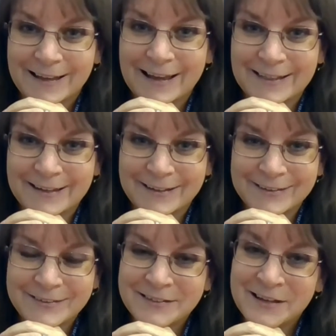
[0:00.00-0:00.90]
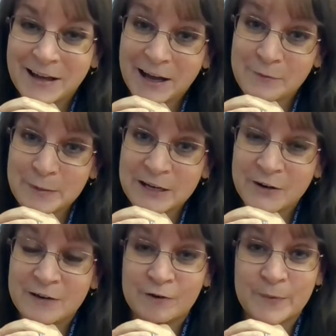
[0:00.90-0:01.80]
Hi there, I'm
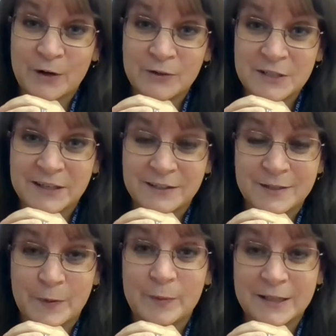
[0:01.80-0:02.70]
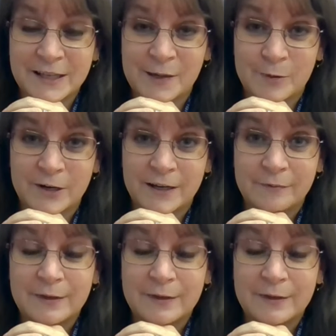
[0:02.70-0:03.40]
Mary from the Halton Hills Public Library,